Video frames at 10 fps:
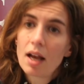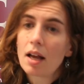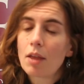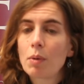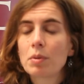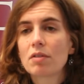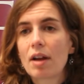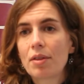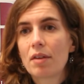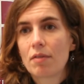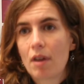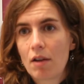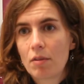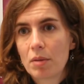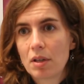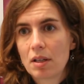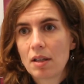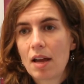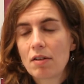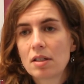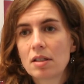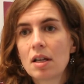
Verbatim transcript: Another one was around the environment, that there are,